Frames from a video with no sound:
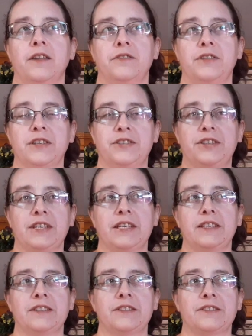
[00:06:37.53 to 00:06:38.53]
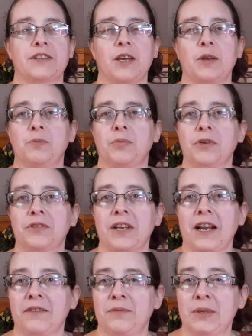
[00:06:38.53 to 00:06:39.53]
This is a book that
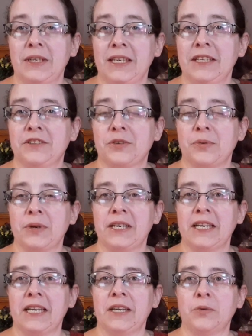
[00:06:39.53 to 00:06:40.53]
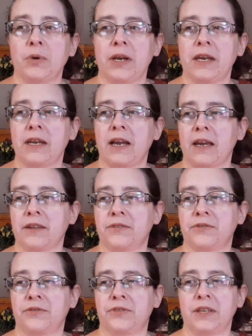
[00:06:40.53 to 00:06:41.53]
I've been needing to read anyway. I
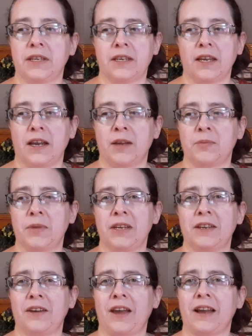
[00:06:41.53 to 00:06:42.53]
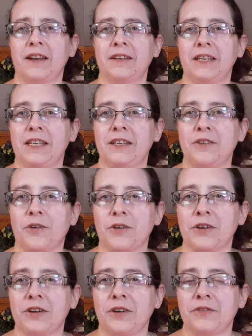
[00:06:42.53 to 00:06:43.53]
think I may have had an
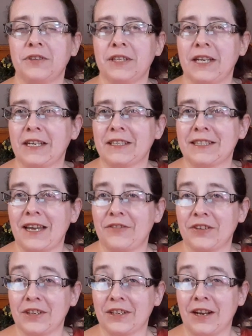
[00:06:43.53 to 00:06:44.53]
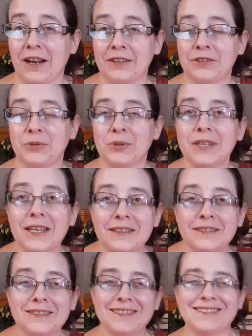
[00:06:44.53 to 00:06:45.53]
e-arc of it and I just haven't gotten to it yet.
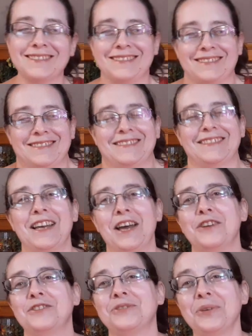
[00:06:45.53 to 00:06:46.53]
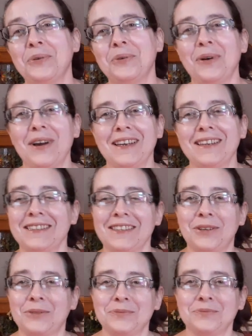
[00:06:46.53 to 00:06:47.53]
So,
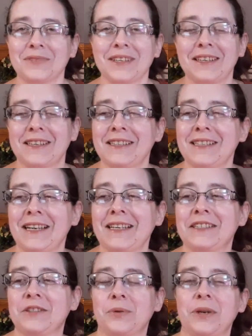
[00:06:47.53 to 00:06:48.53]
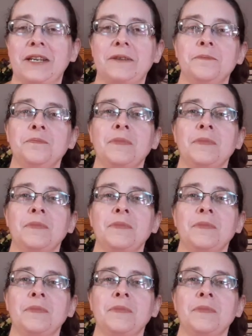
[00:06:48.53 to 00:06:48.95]
I need to read it.